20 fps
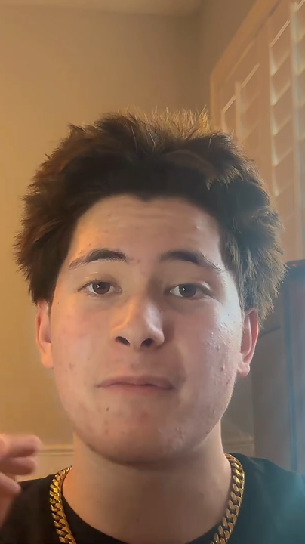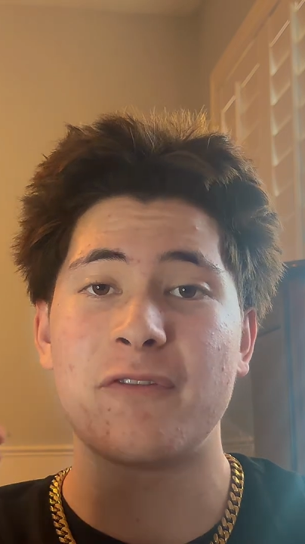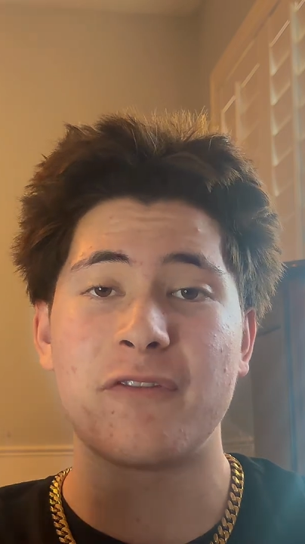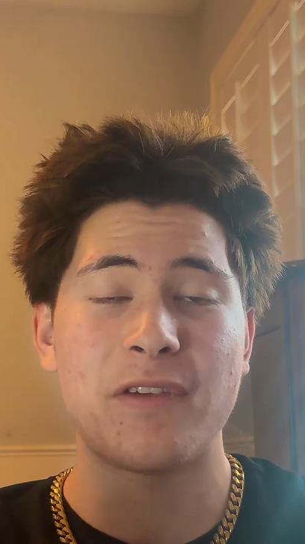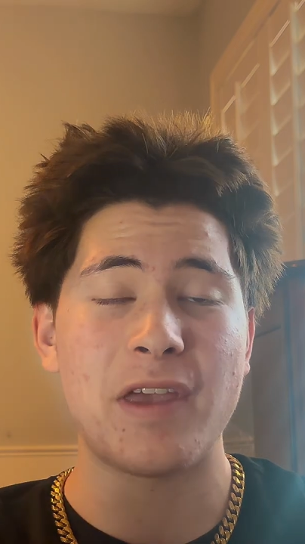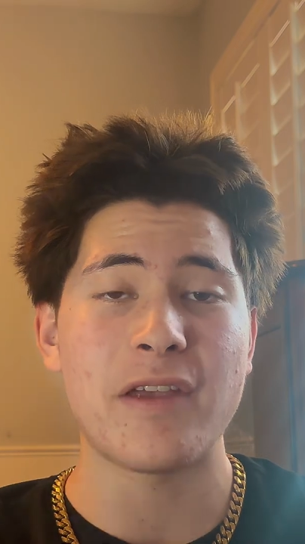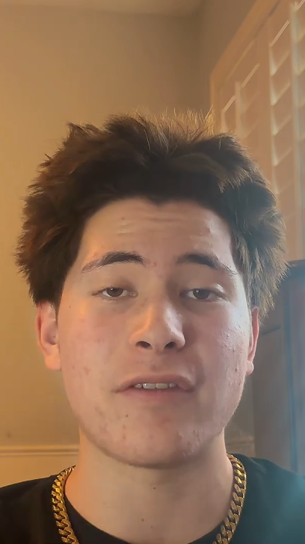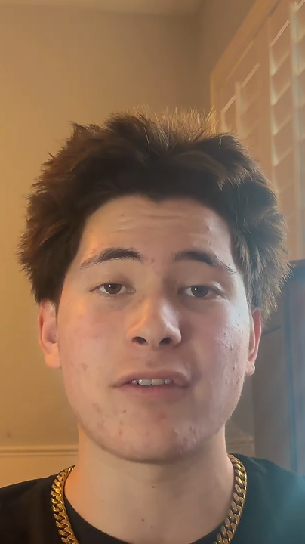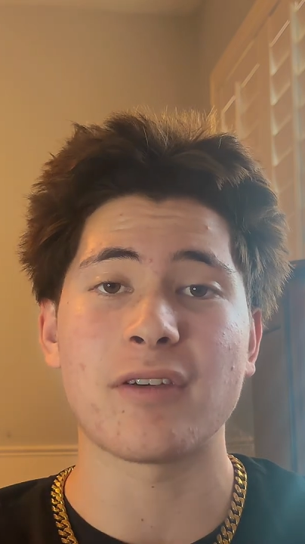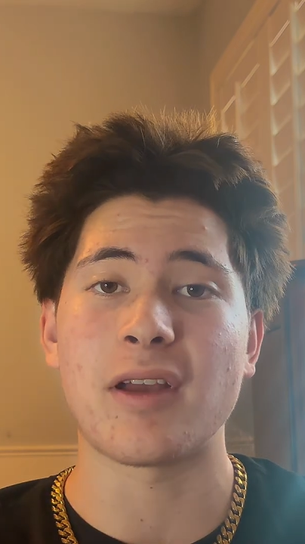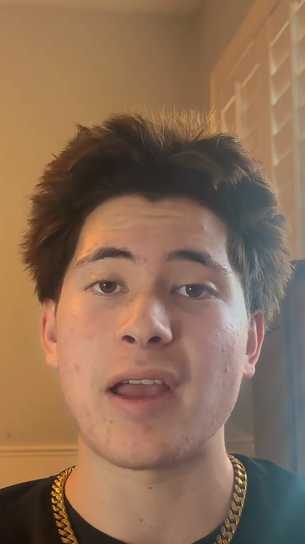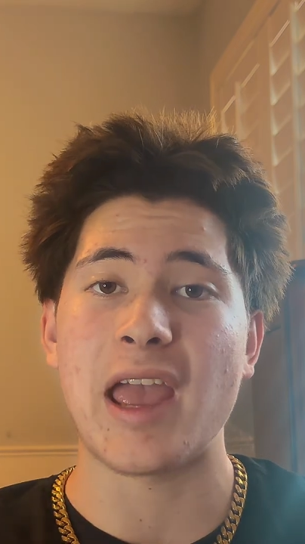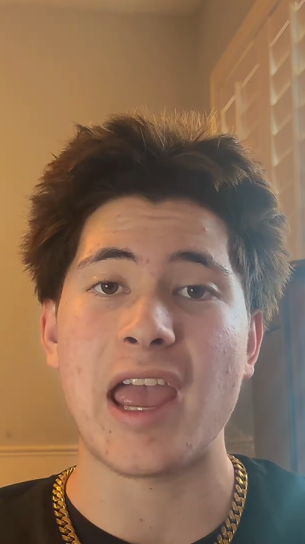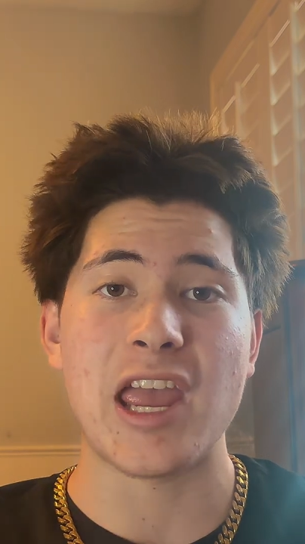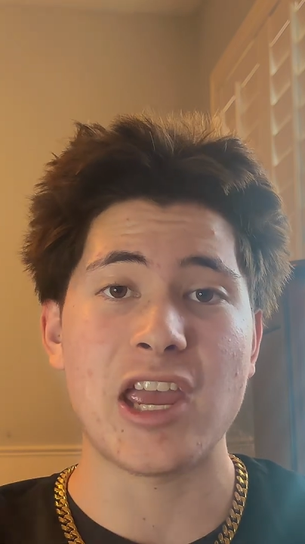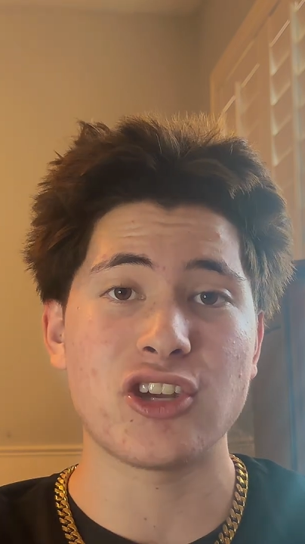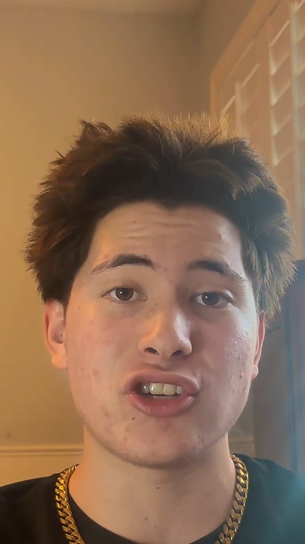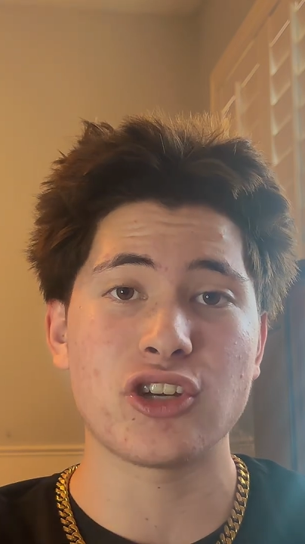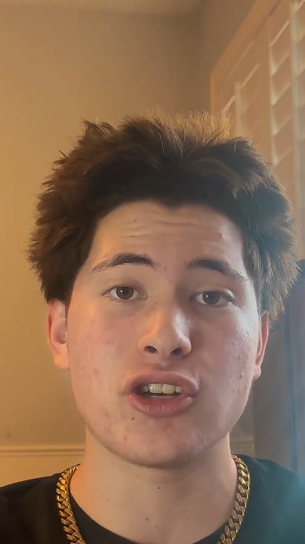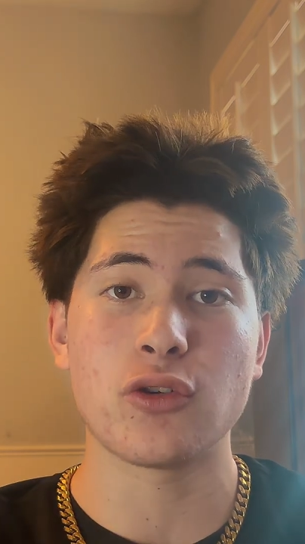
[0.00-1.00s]
favorite
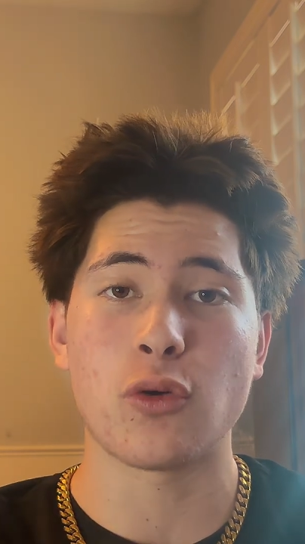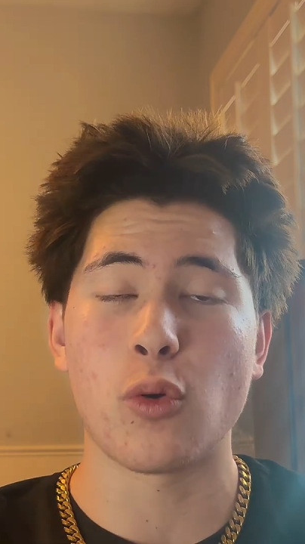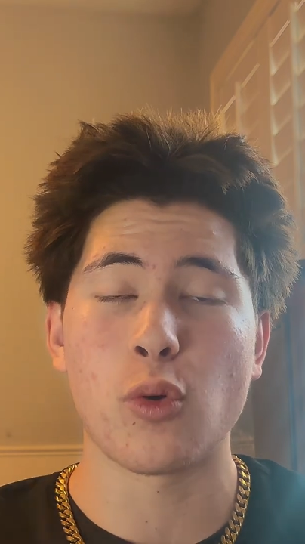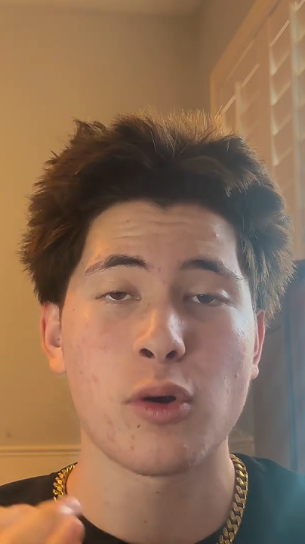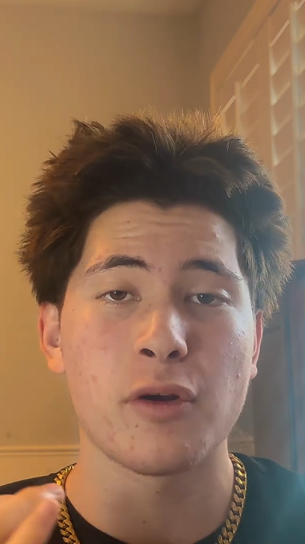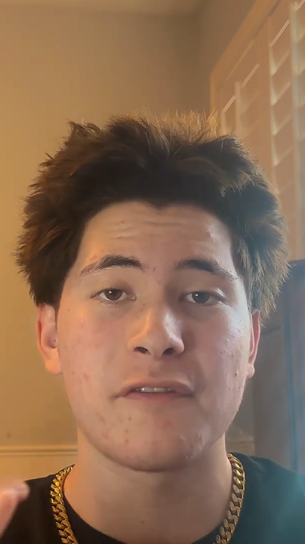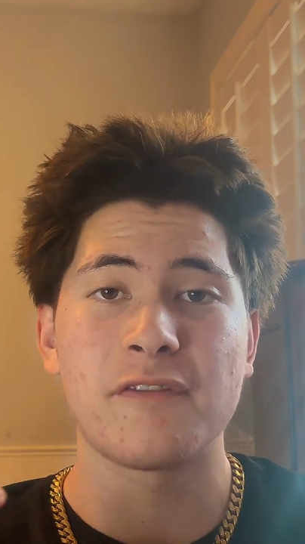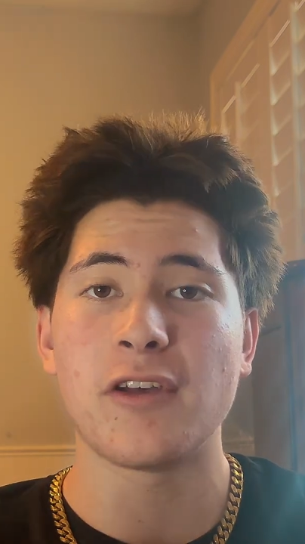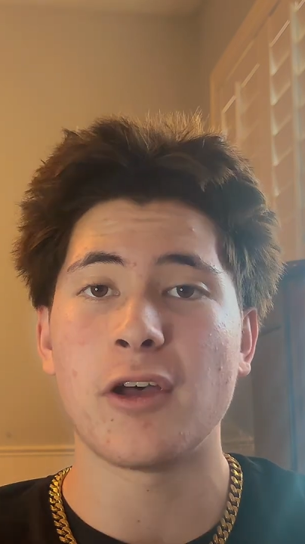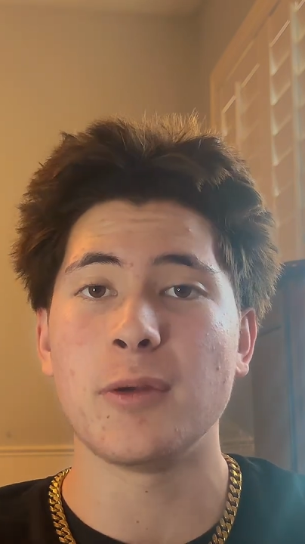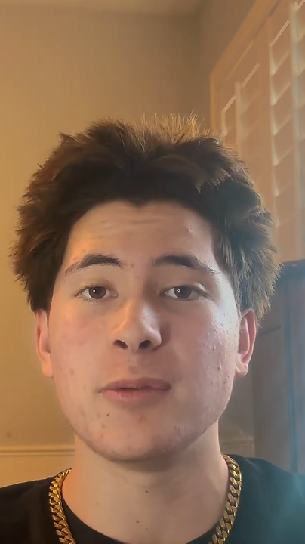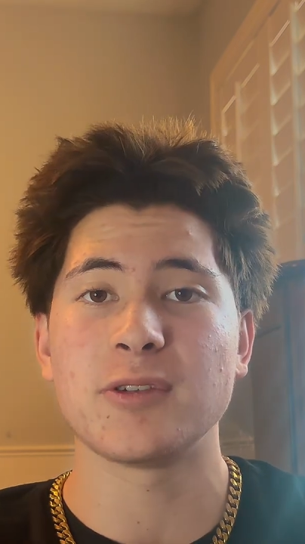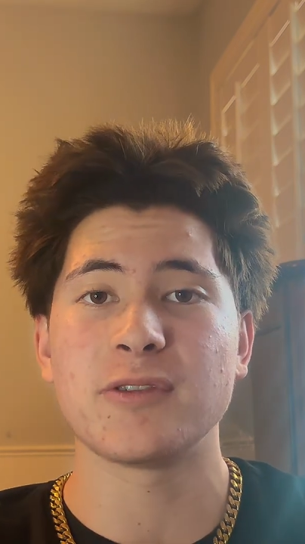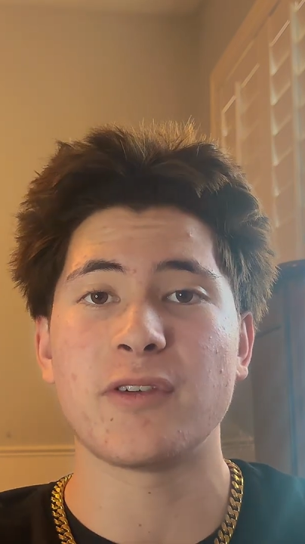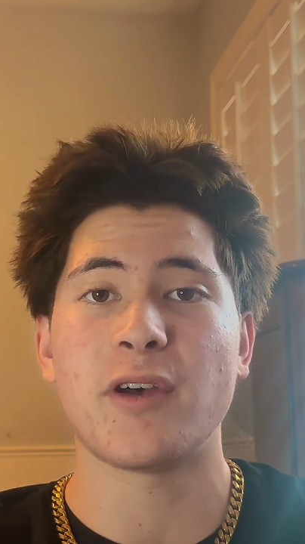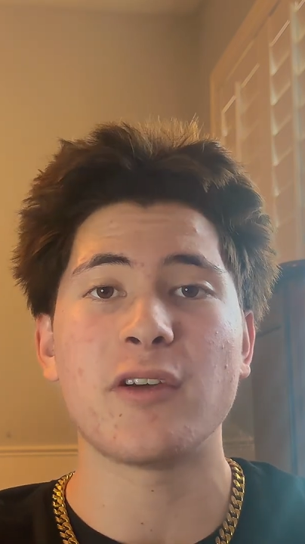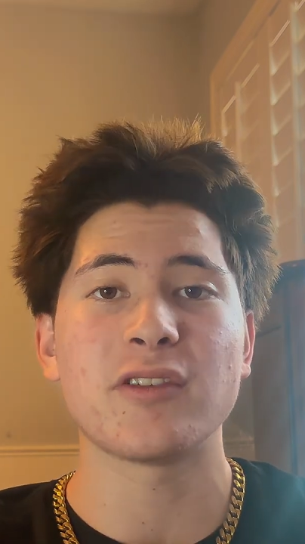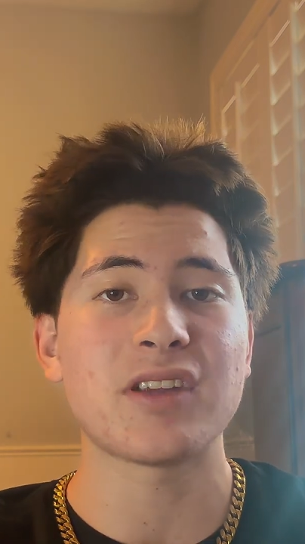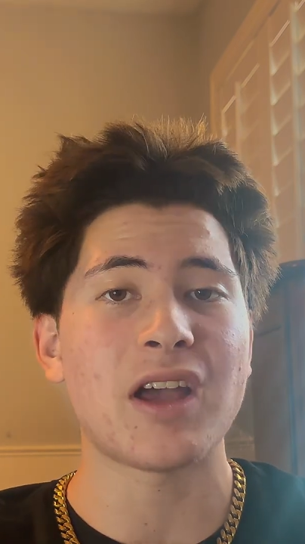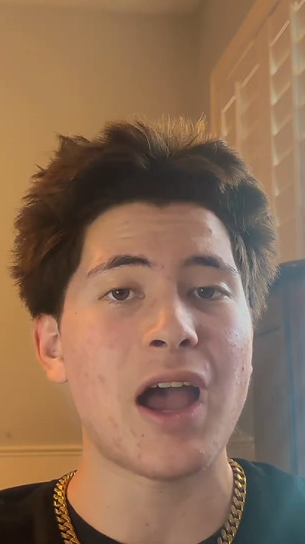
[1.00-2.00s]
Asian horror films of
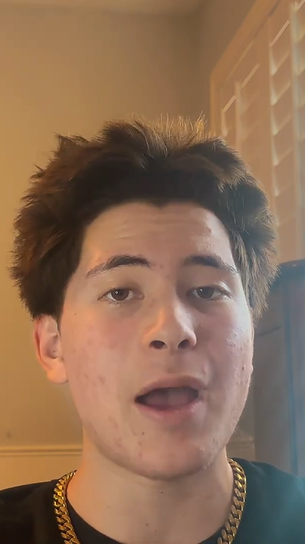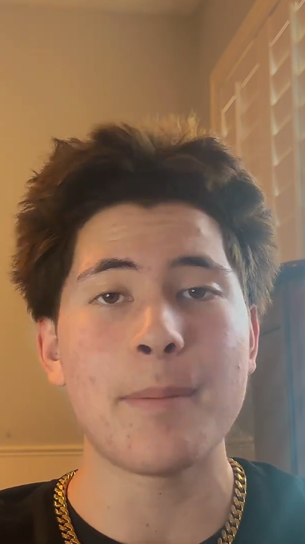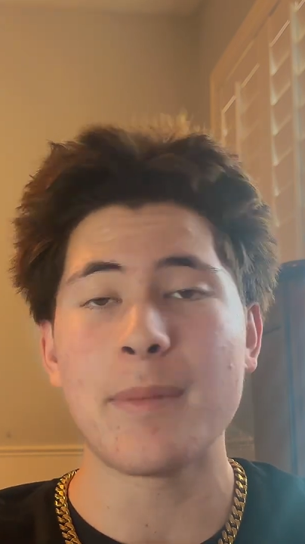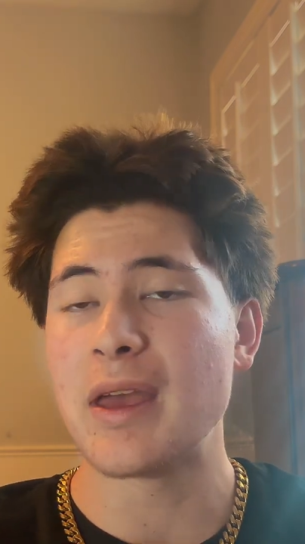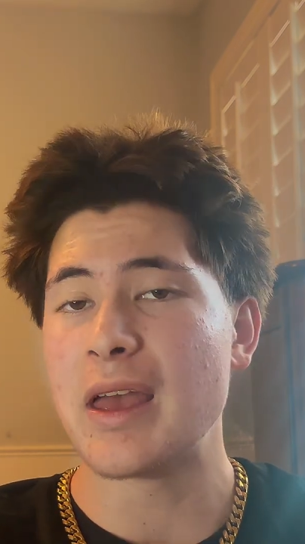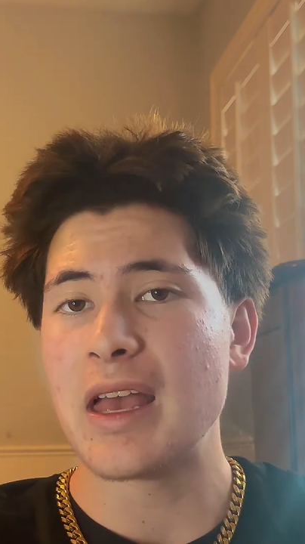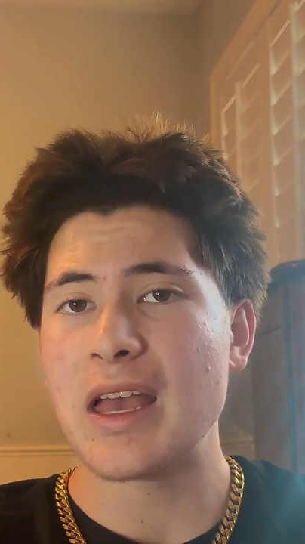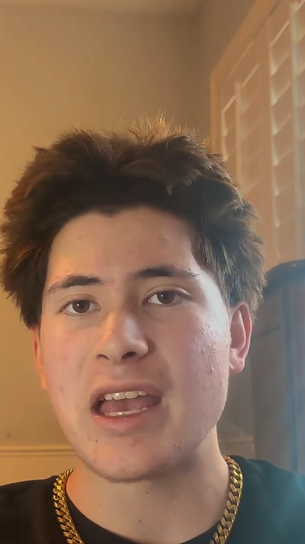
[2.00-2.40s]
all time,